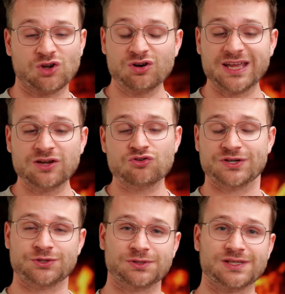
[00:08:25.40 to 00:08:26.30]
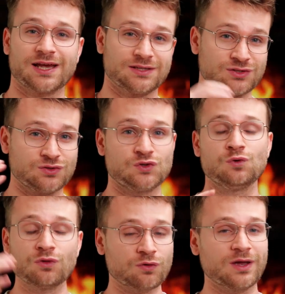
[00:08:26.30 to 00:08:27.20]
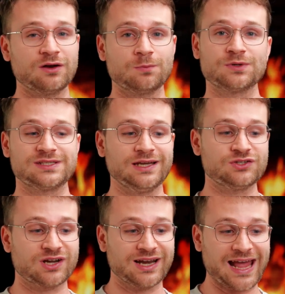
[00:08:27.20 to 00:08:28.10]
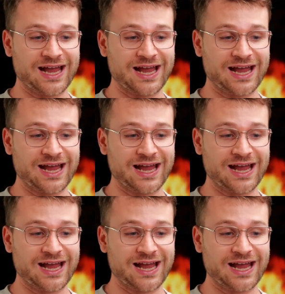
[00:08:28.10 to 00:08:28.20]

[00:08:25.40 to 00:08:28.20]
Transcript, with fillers: don't increase your size to two, 300%. You're gonna